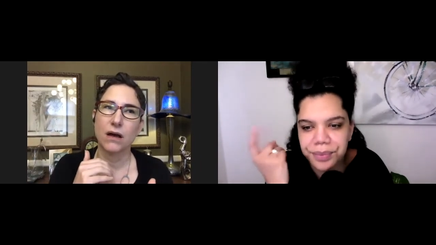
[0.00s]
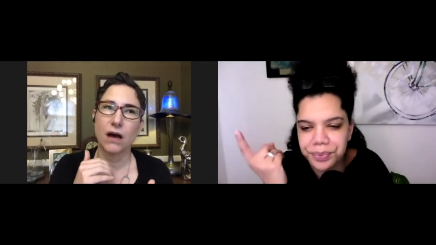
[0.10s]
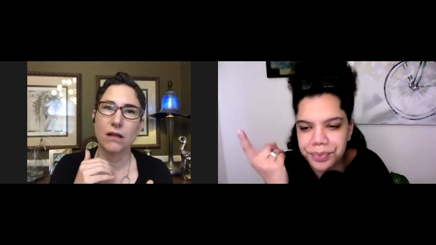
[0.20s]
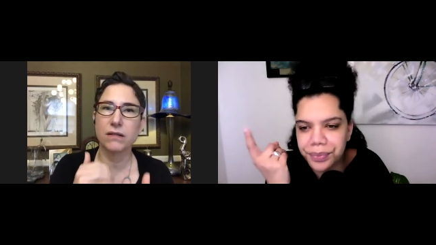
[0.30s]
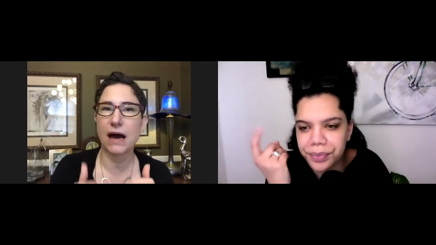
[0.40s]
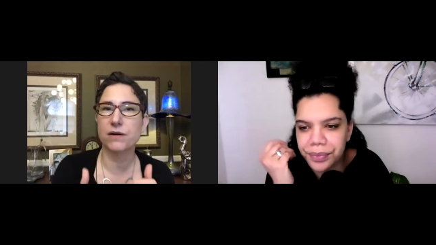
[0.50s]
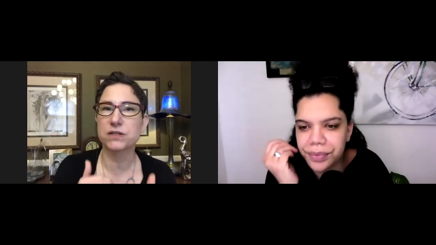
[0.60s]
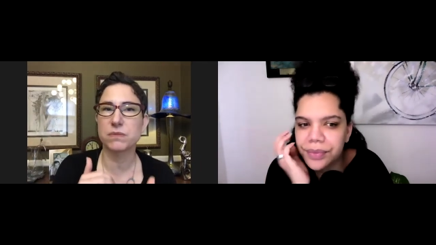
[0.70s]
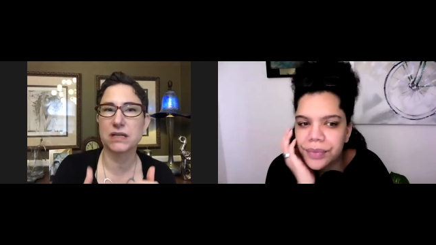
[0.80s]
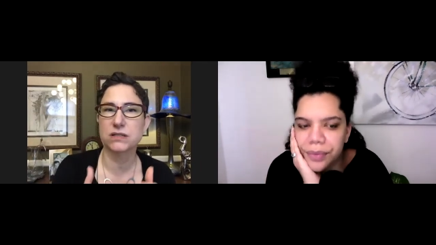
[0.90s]
Speaker 1: allows
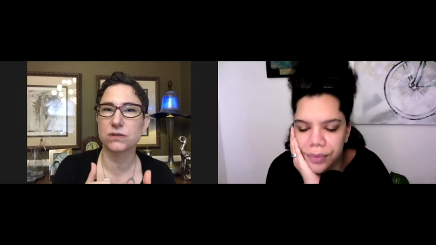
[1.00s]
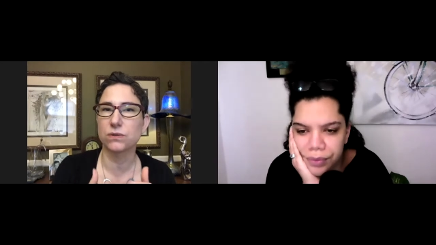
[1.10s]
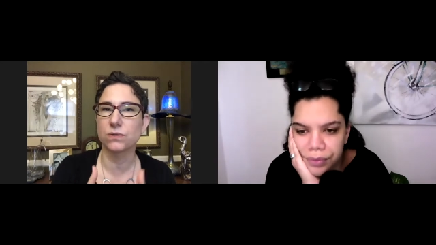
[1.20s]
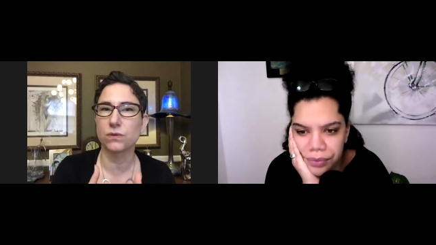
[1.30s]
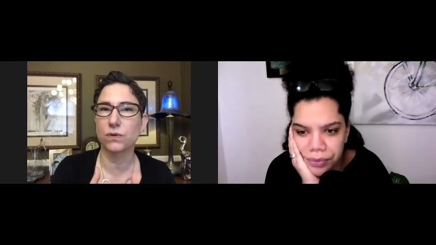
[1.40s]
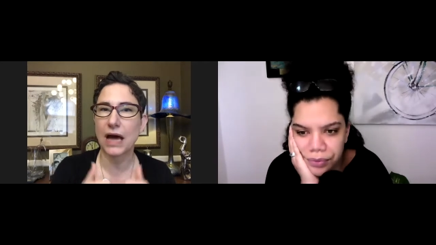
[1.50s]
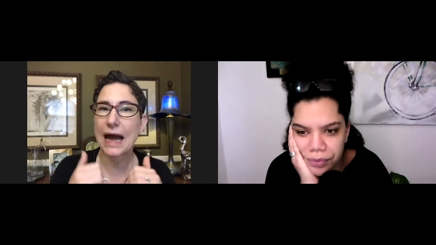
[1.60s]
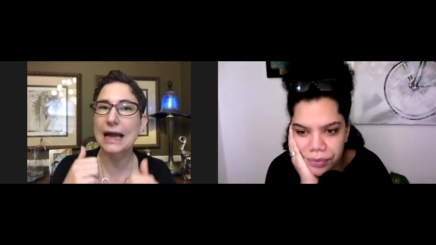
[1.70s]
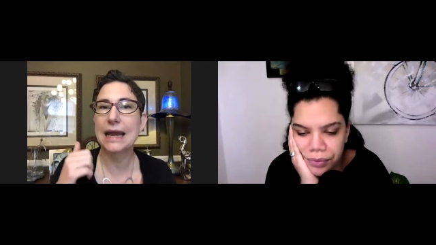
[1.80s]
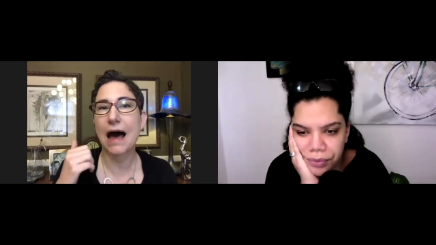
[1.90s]
me to
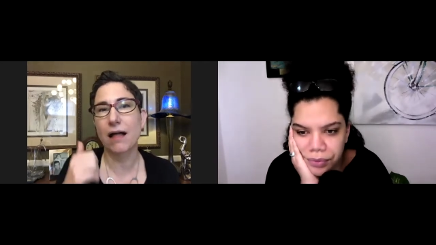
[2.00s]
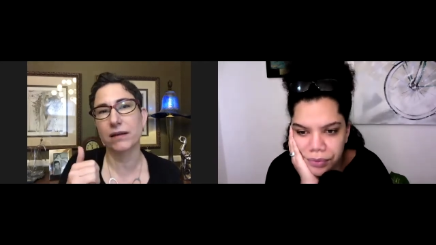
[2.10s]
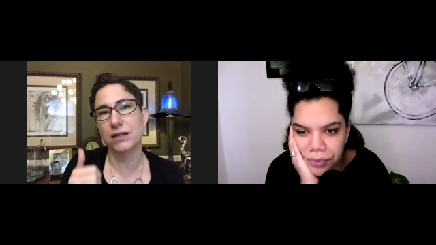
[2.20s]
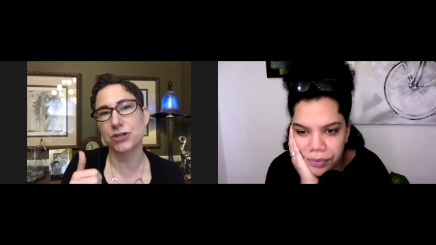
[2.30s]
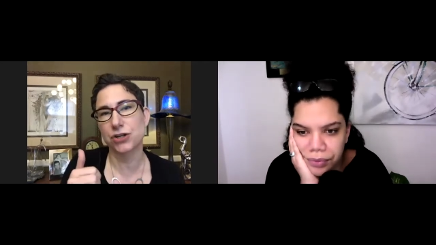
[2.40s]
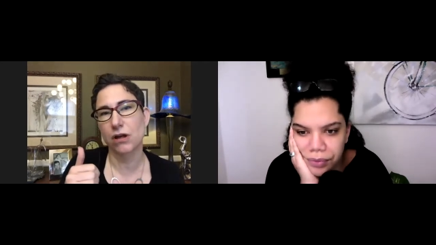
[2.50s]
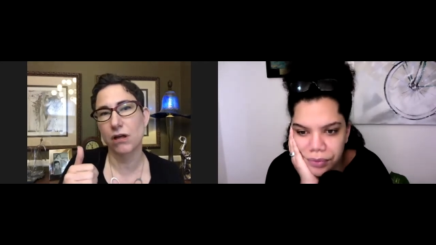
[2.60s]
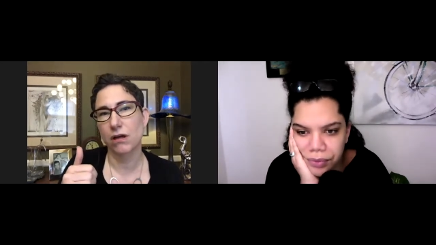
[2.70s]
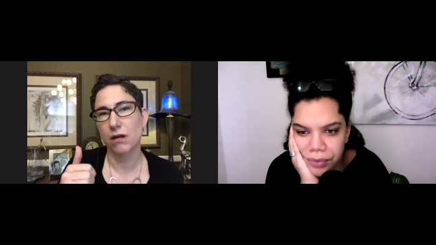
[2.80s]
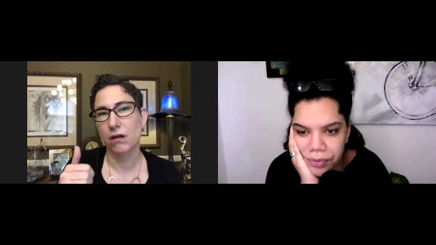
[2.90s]
acknowledge
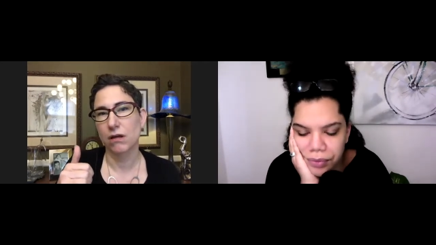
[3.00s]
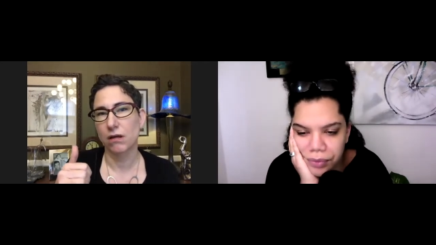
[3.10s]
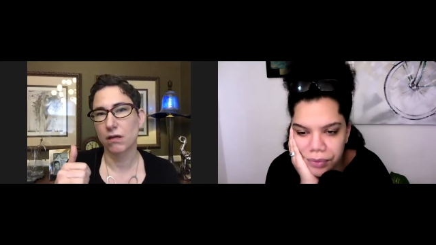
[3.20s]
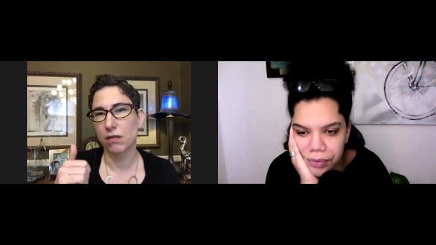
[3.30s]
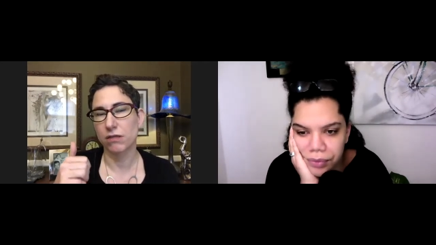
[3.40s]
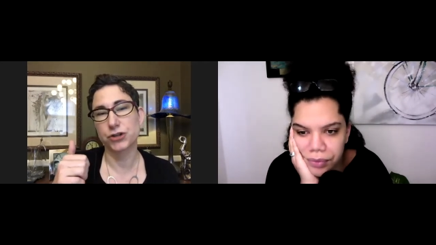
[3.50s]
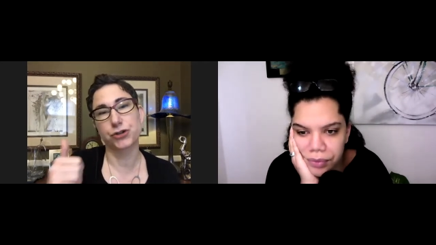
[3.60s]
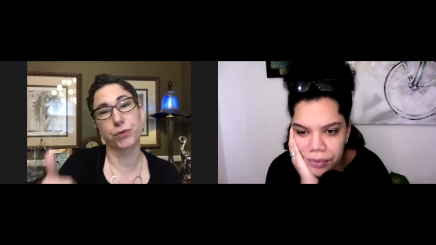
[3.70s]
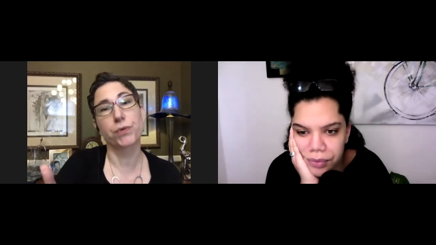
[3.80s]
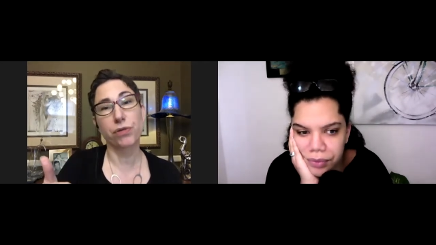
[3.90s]
the
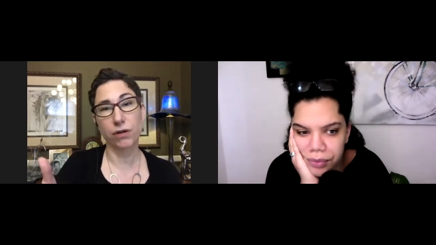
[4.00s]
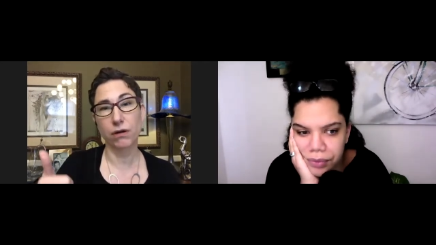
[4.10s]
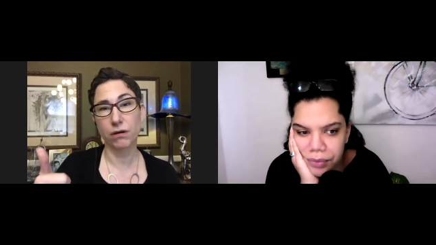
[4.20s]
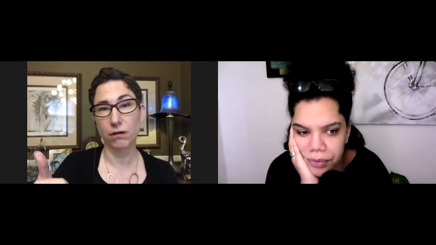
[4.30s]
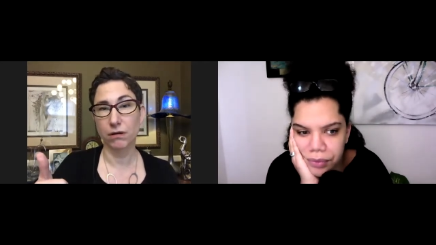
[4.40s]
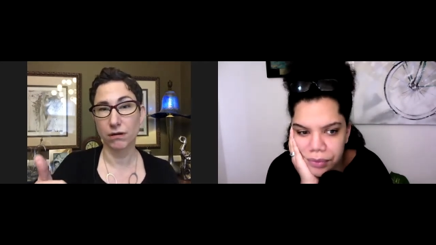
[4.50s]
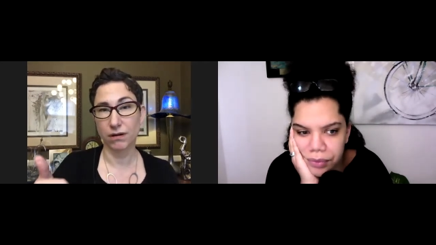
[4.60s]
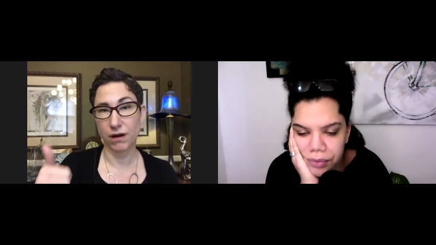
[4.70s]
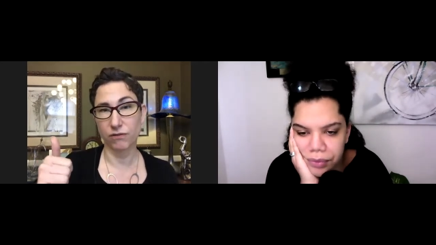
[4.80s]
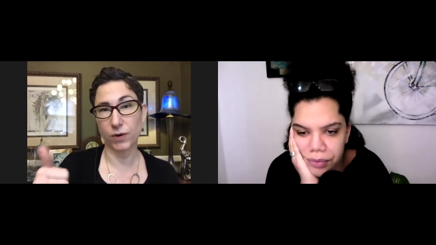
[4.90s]
truth
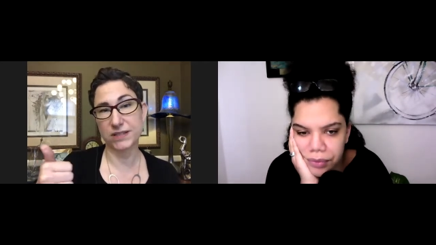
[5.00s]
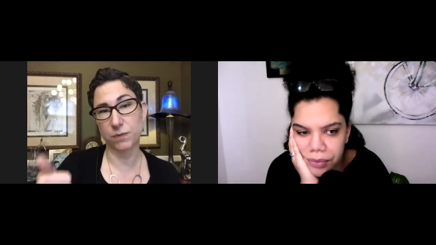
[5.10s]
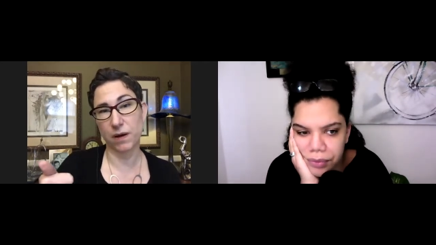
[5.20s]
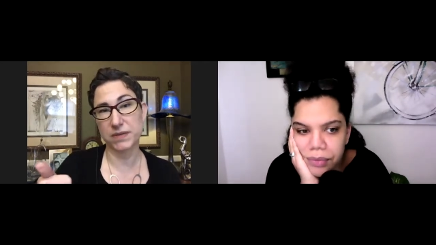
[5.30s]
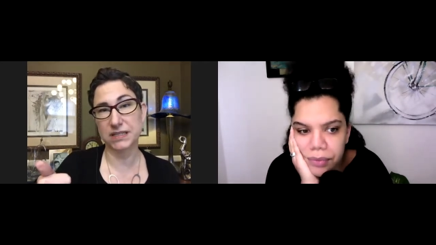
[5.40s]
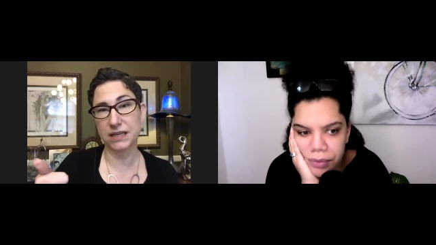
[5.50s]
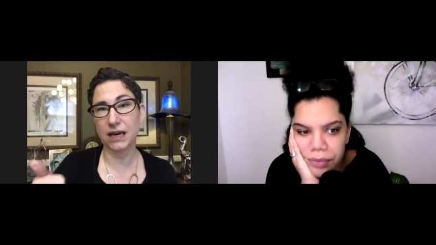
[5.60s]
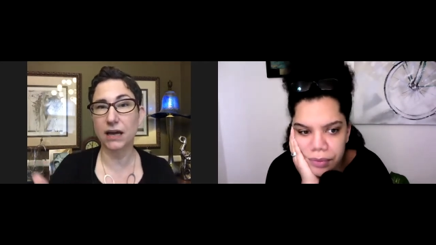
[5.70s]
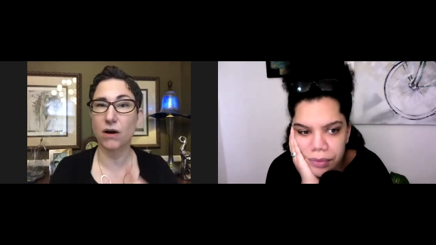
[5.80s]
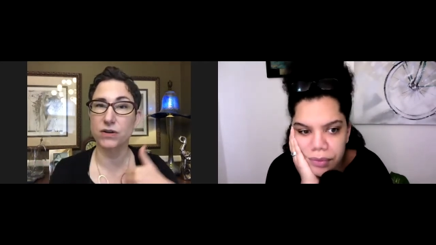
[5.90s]
of white supremacy
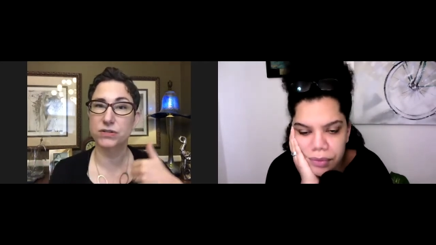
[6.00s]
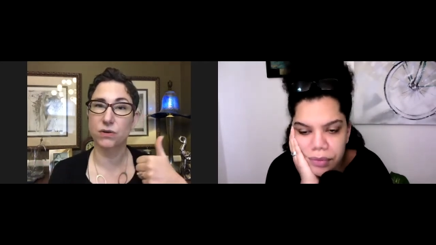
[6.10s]
and also